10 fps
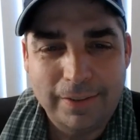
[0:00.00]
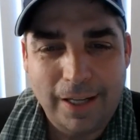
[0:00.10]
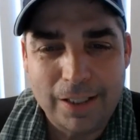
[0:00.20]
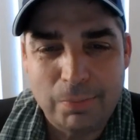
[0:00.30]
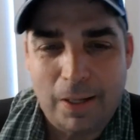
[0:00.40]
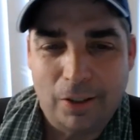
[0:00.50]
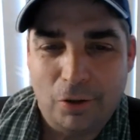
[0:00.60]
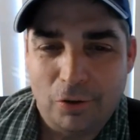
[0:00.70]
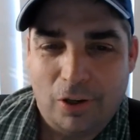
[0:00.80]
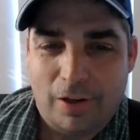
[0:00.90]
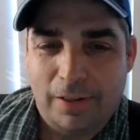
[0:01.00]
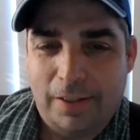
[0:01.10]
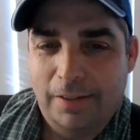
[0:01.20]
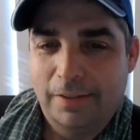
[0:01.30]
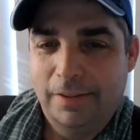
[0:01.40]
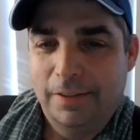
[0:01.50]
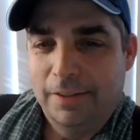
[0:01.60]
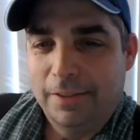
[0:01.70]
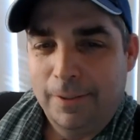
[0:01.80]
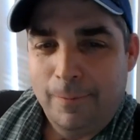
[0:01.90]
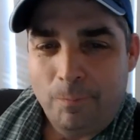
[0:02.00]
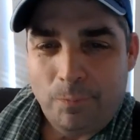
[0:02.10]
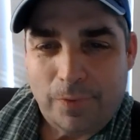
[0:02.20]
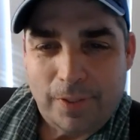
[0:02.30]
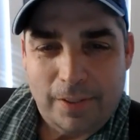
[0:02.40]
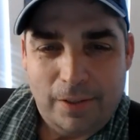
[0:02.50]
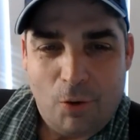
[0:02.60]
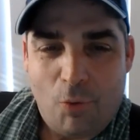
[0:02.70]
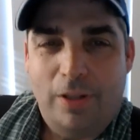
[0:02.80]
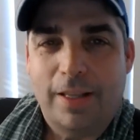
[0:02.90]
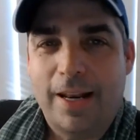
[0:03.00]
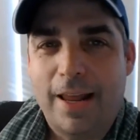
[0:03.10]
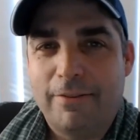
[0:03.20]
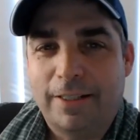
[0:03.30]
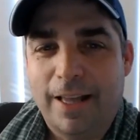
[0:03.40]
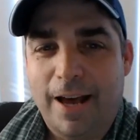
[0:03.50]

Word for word: That's my little dog. The one that never